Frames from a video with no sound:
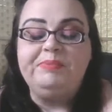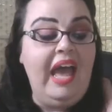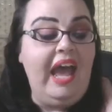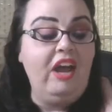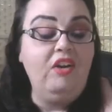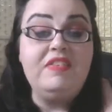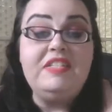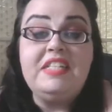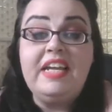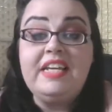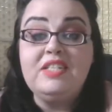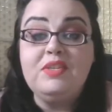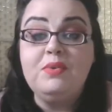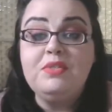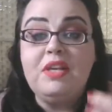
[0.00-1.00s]
And obviously
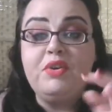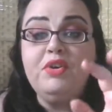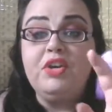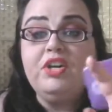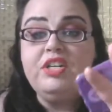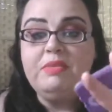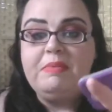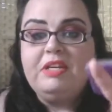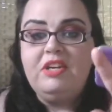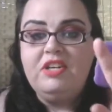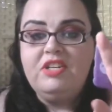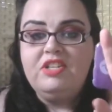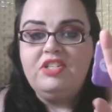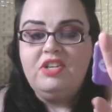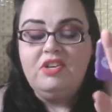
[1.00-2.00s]
it's also good
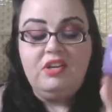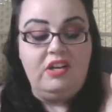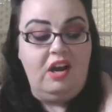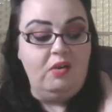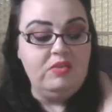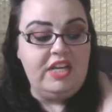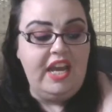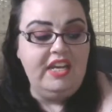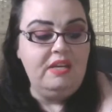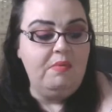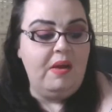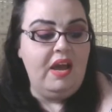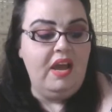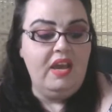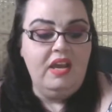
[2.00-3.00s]
because you can hold it
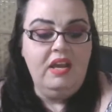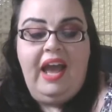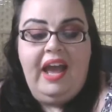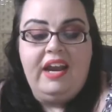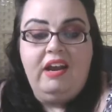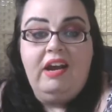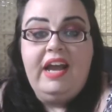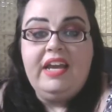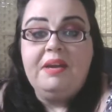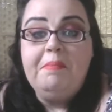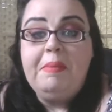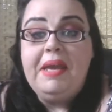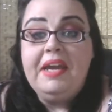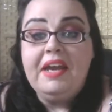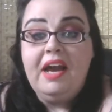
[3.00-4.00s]
anyway and I can
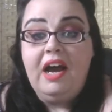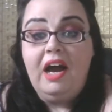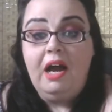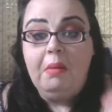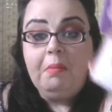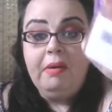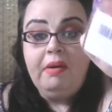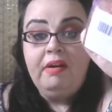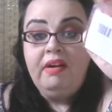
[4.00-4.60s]
pick up